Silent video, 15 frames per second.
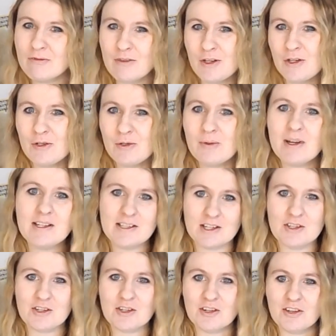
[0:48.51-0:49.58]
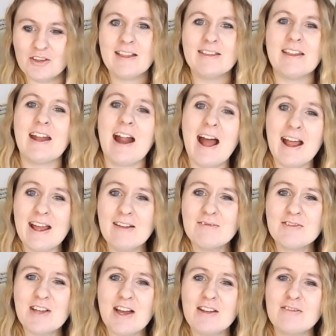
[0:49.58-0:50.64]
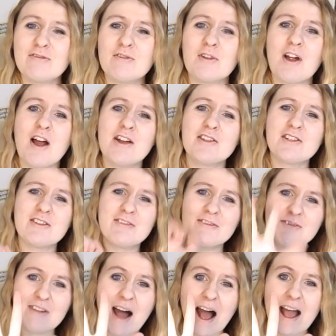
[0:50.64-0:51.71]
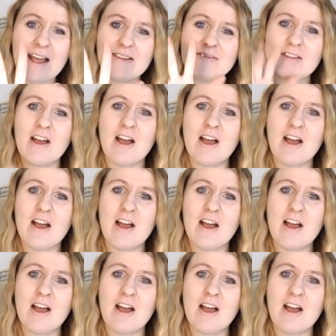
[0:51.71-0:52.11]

few additional things that I have done for under $500.